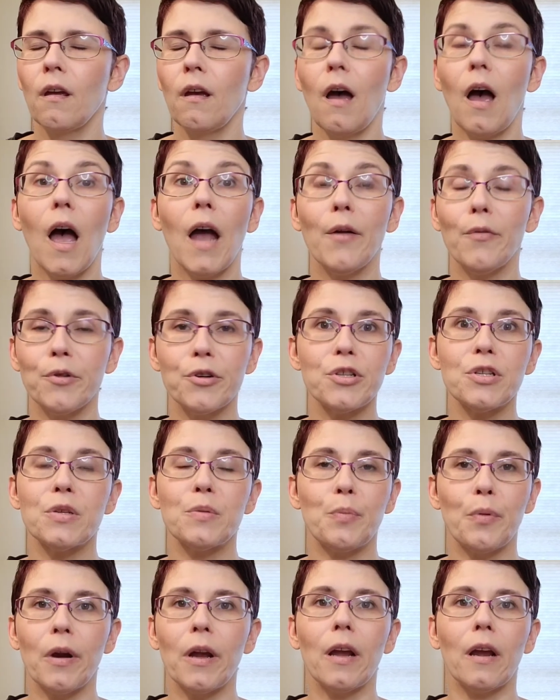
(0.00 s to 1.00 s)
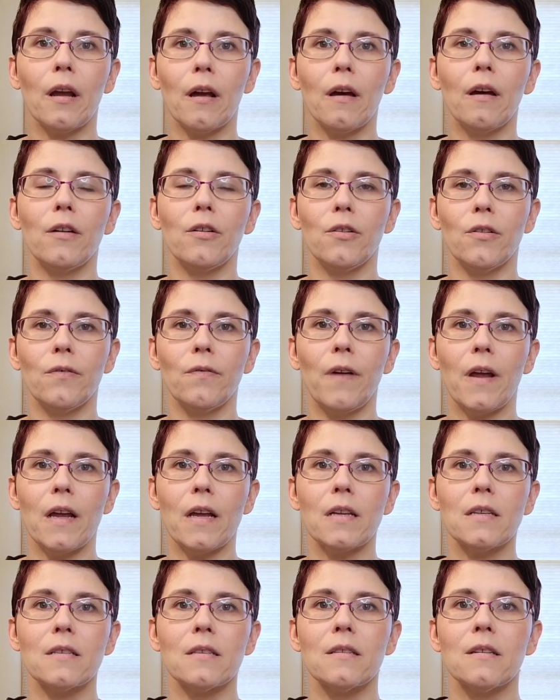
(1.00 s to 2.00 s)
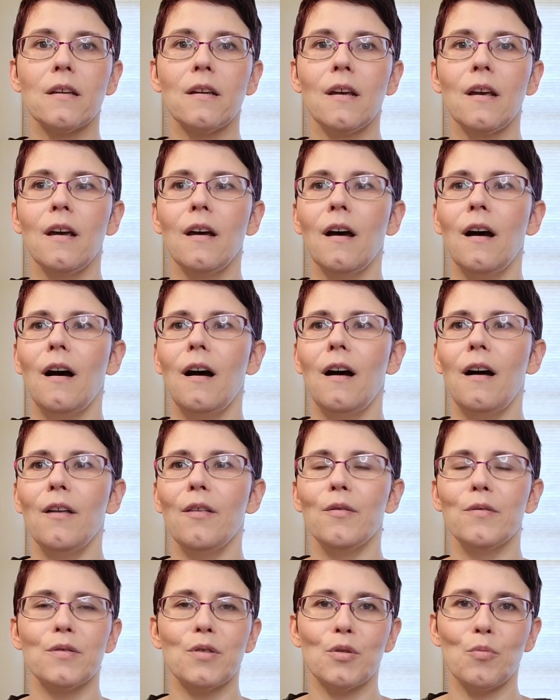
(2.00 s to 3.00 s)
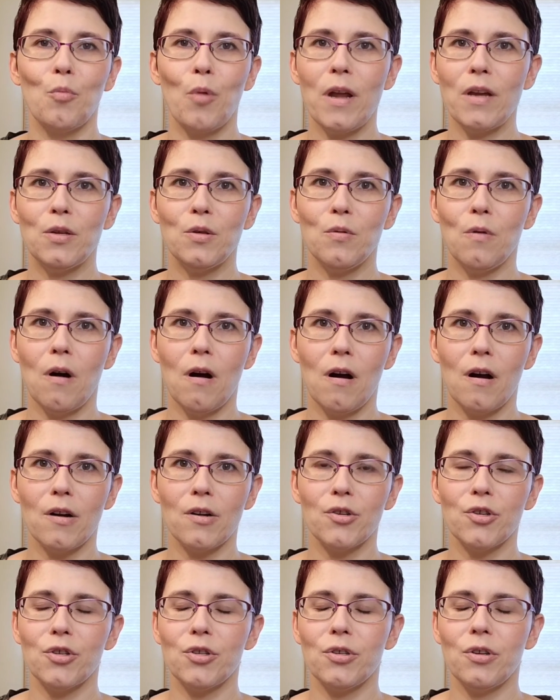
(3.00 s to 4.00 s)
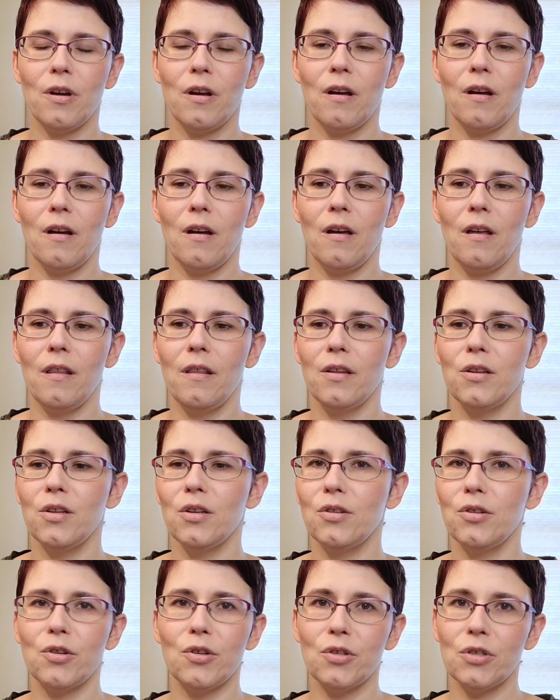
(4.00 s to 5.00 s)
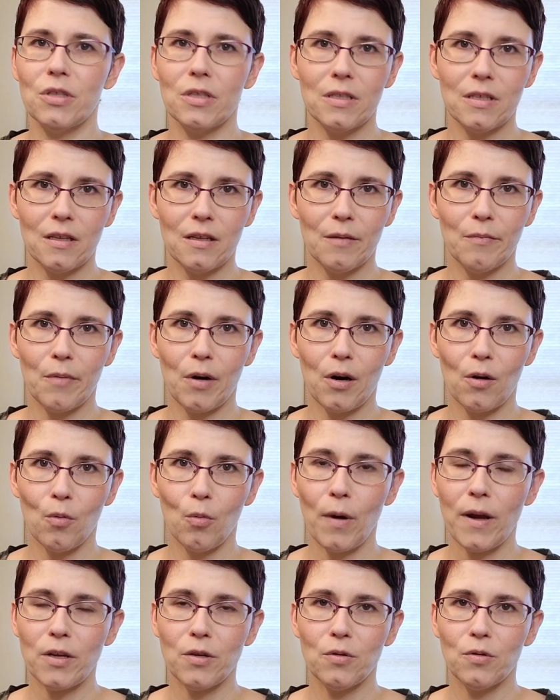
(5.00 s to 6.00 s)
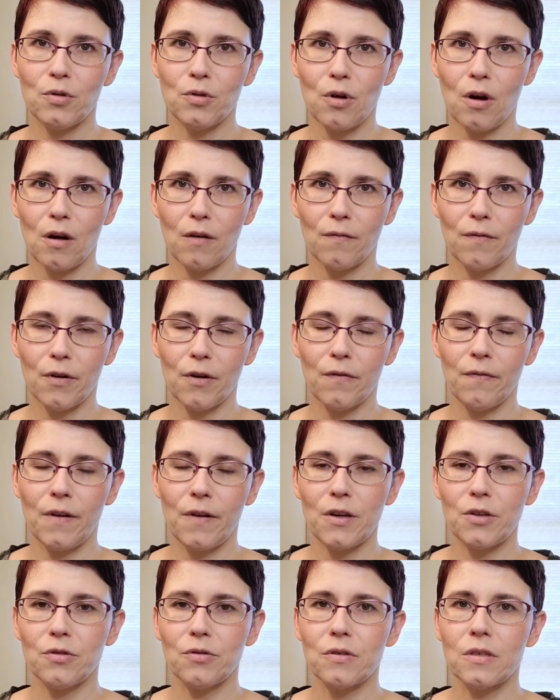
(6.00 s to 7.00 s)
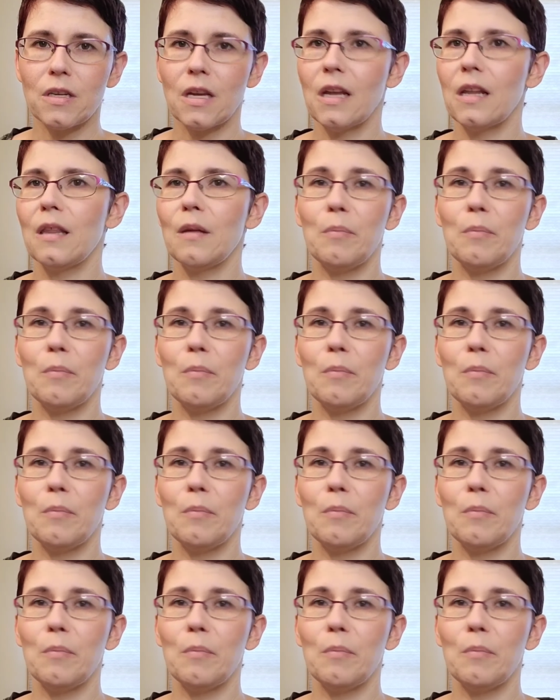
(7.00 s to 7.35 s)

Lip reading: Irish Spring on your face. Those are way too harsh. The detergents in them are way too strong for your facial skin.